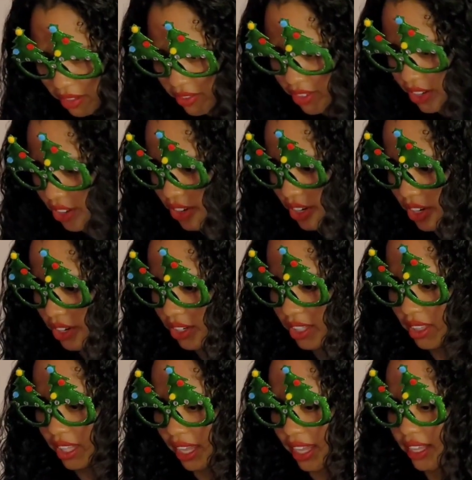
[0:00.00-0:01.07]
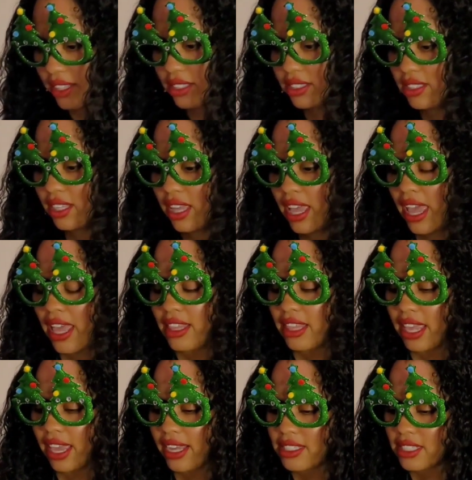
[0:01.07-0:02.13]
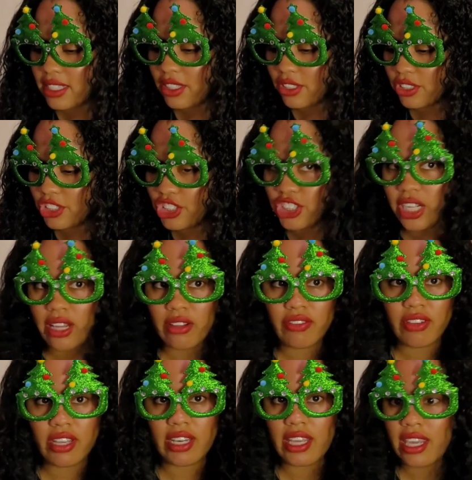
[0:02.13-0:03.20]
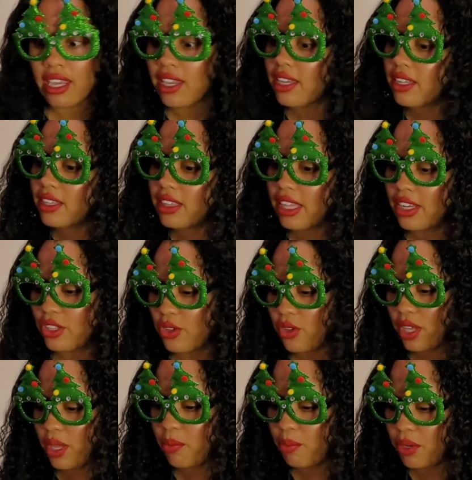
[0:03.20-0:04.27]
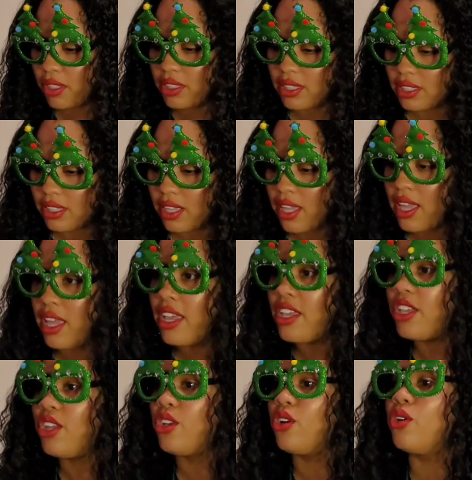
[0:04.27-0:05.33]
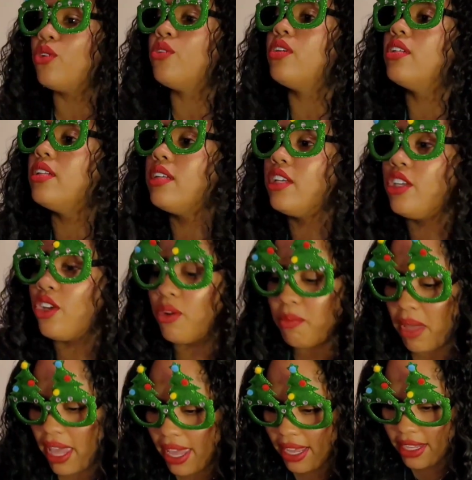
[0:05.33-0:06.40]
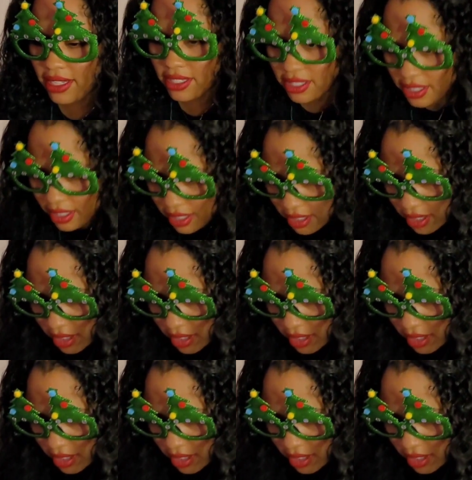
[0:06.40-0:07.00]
figure it out in the end. There has a little shelf in here that you can put, you know, your mask.